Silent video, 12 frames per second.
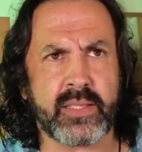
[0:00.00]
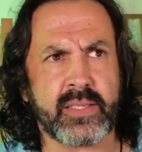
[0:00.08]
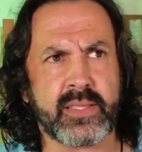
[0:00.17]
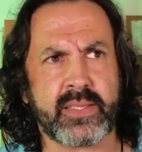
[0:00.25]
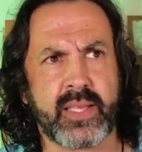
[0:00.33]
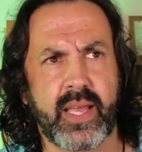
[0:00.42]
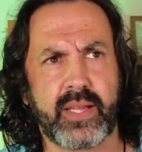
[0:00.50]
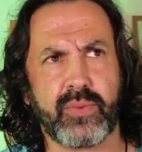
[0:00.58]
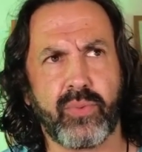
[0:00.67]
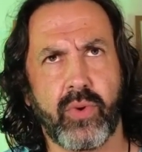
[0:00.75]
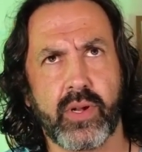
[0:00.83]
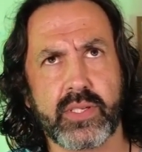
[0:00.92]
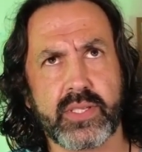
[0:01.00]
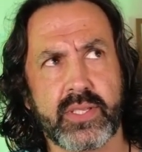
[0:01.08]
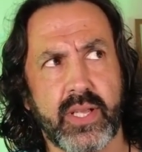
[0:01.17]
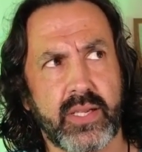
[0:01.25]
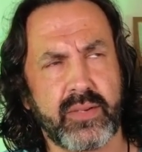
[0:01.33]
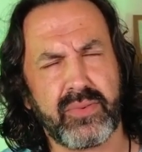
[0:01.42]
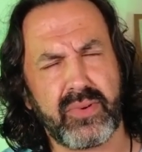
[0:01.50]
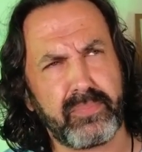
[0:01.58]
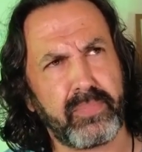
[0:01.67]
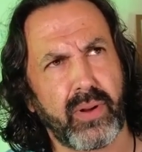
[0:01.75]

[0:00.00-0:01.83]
said once that, well,